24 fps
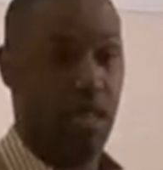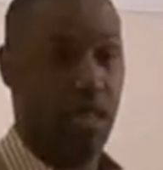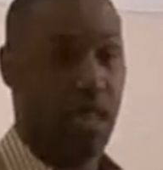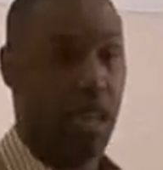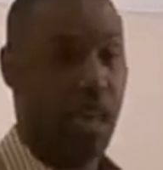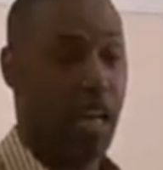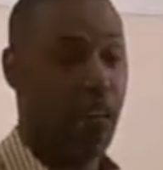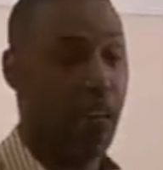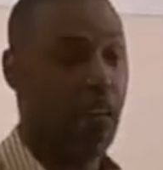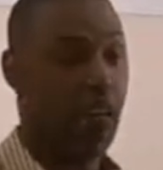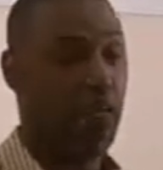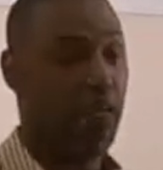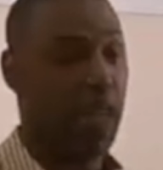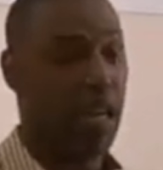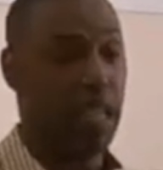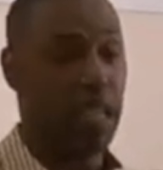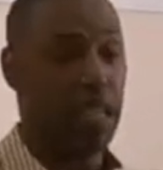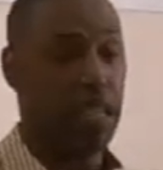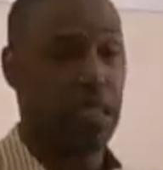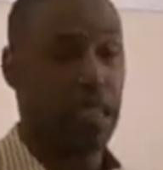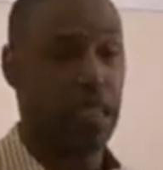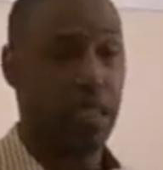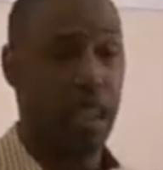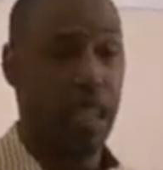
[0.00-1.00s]
They have new
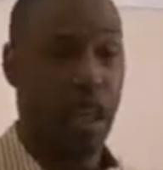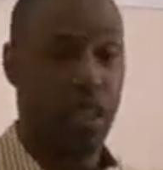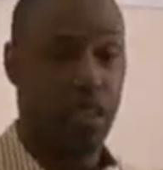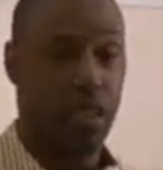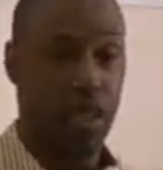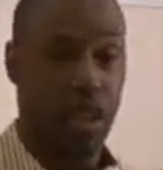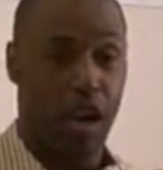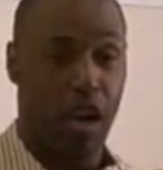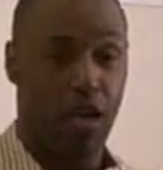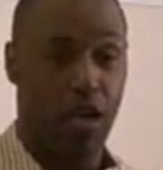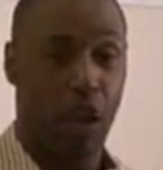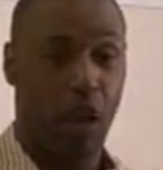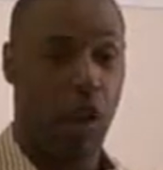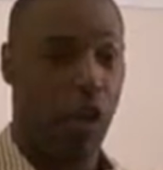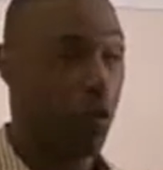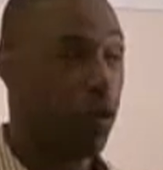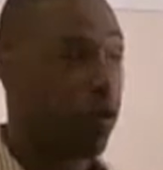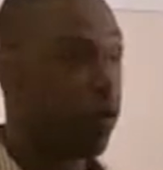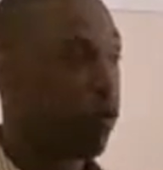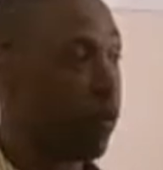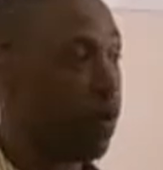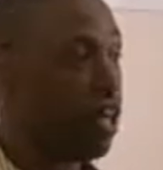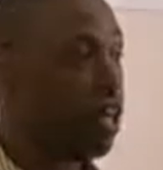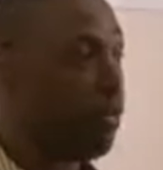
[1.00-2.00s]
technology I call
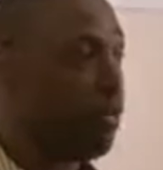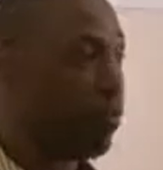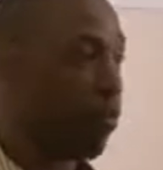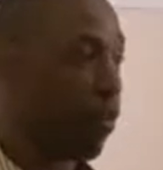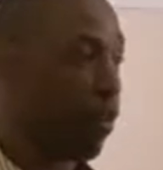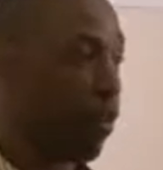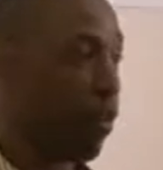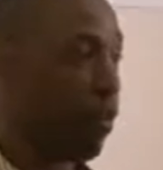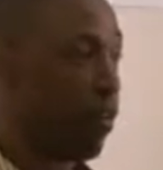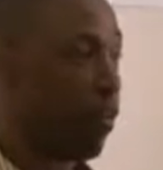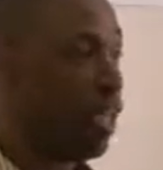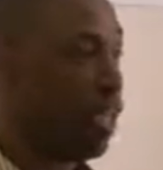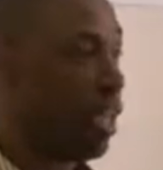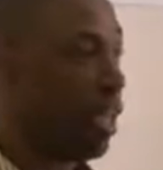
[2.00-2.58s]
3D print.